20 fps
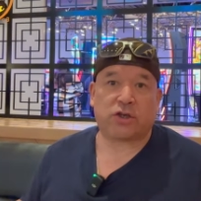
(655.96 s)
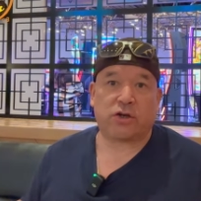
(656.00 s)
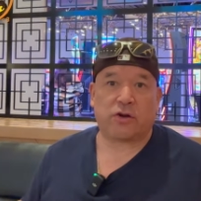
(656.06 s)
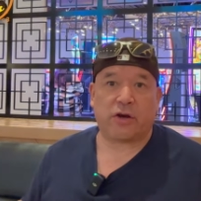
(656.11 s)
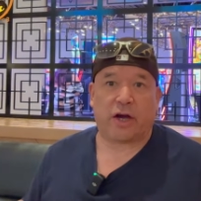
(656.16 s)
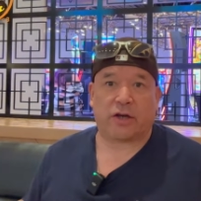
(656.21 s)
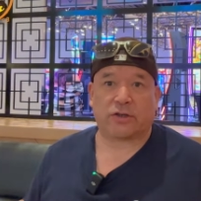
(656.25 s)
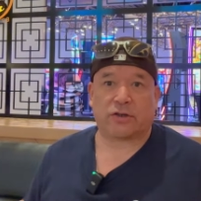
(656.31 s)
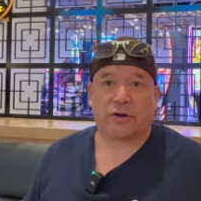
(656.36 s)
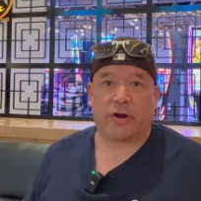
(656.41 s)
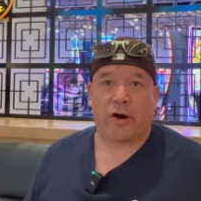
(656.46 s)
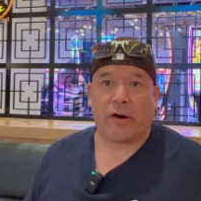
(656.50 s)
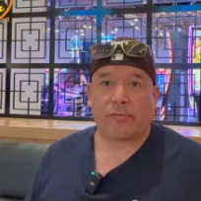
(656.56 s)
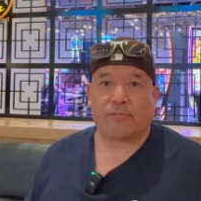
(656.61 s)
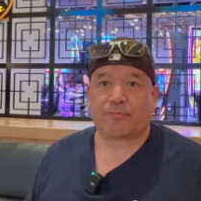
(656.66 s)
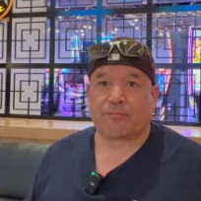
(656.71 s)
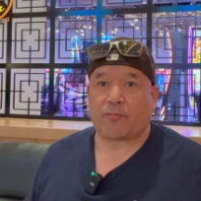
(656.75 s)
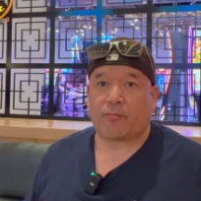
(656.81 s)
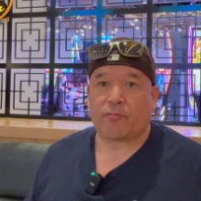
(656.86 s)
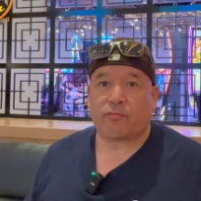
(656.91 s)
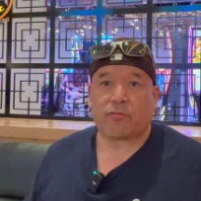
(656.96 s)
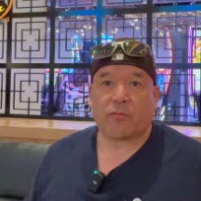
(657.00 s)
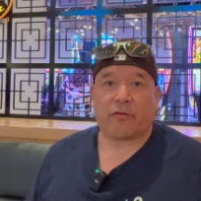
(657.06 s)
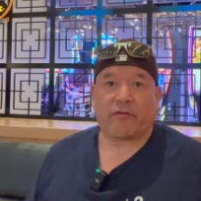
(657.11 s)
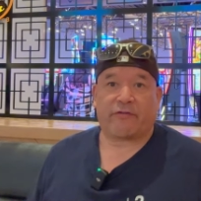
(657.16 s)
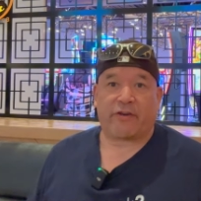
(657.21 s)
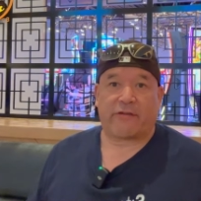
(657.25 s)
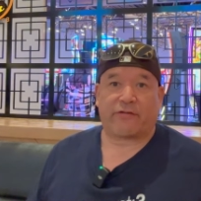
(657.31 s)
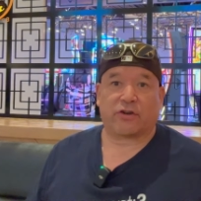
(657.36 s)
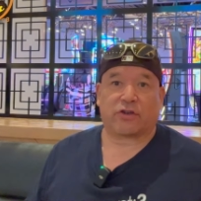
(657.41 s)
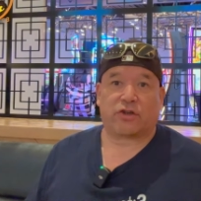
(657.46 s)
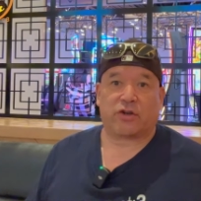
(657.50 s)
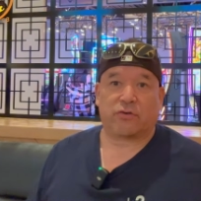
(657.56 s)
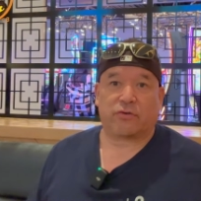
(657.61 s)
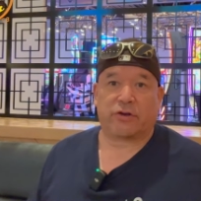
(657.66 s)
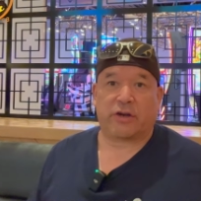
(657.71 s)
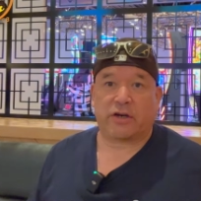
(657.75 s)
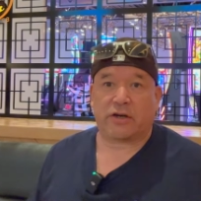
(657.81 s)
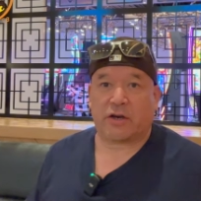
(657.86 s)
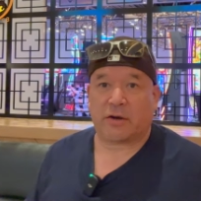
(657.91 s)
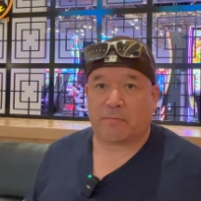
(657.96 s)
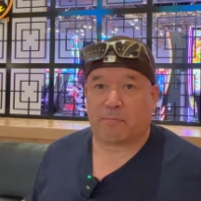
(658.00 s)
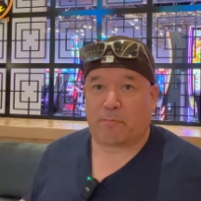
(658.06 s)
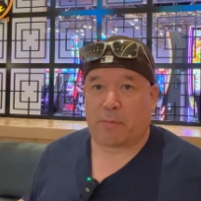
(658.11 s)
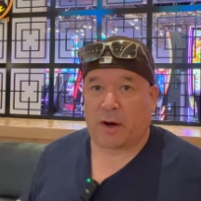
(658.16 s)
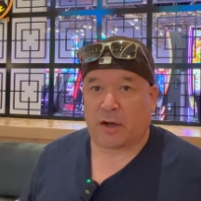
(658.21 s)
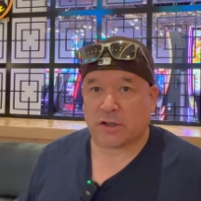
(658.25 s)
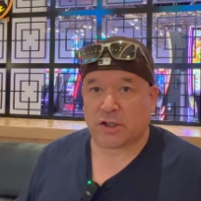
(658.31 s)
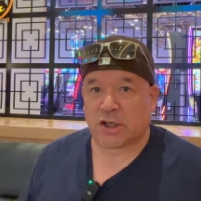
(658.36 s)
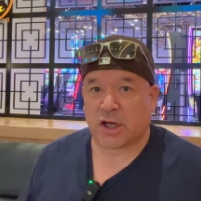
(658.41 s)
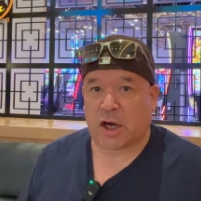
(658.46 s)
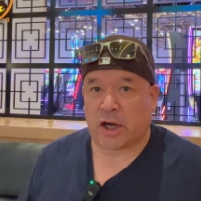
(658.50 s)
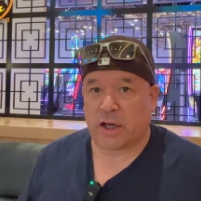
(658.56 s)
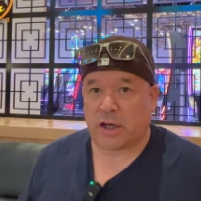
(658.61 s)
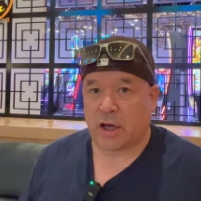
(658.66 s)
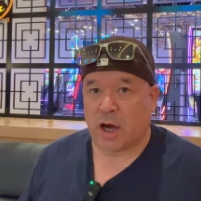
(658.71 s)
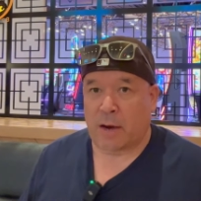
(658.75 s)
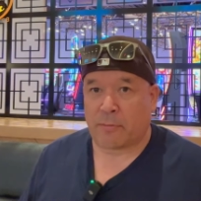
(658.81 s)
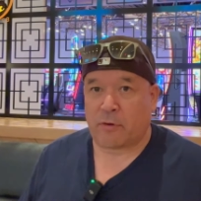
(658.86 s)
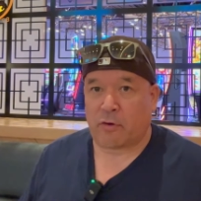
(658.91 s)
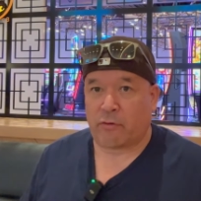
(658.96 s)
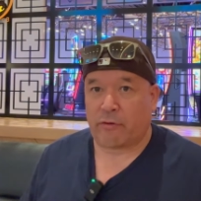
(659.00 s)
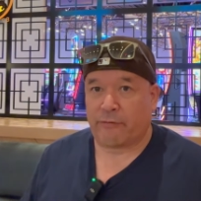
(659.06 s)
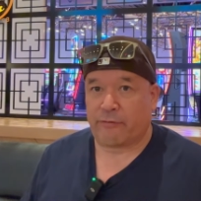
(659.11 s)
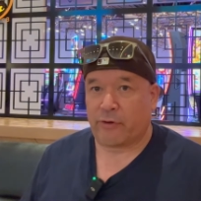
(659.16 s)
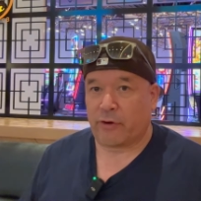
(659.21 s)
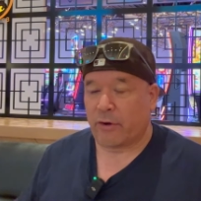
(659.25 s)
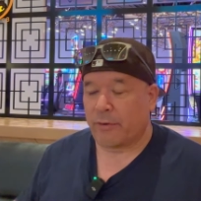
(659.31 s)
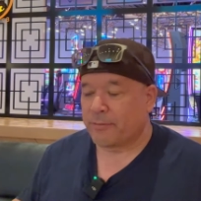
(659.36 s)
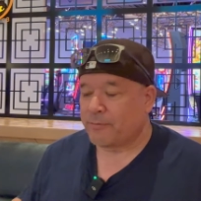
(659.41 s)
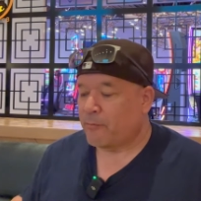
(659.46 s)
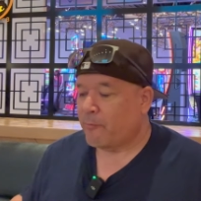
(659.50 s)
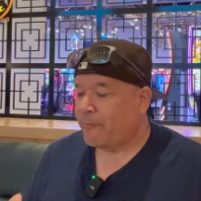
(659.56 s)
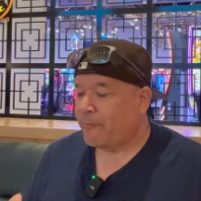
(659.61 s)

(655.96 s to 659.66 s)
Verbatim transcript: so you guys know, if you ever tuned into Bonsai Yama Review,